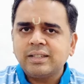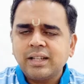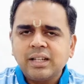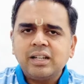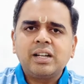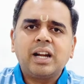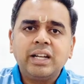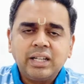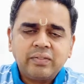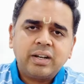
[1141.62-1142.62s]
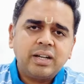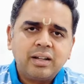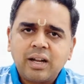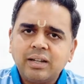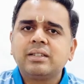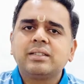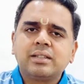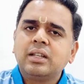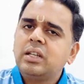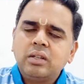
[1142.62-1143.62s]
designated identified
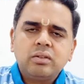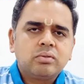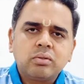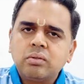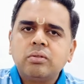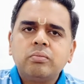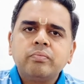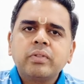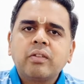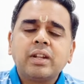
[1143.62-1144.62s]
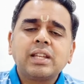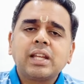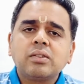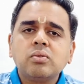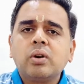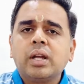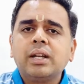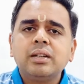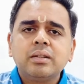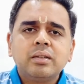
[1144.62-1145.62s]
address, so one can go
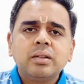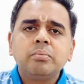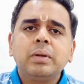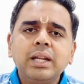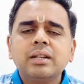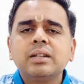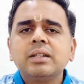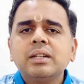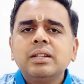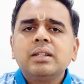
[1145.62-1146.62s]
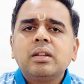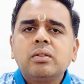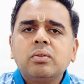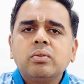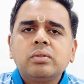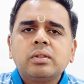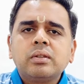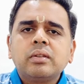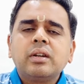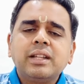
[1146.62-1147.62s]
and meet those
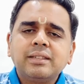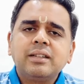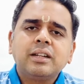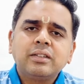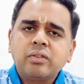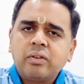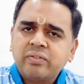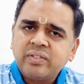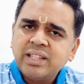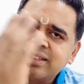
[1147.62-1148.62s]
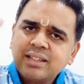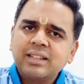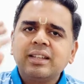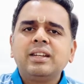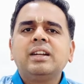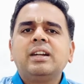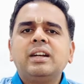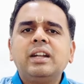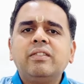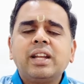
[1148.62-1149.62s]
descendants of this
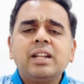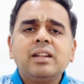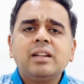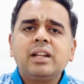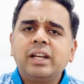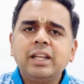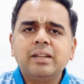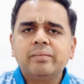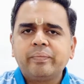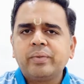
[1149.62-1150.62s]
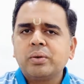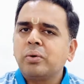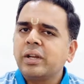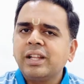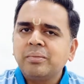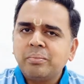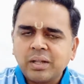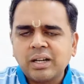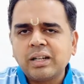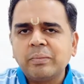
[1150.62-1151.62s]
divine lady, Kongil
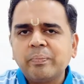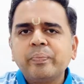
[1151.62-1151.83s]
Piratti.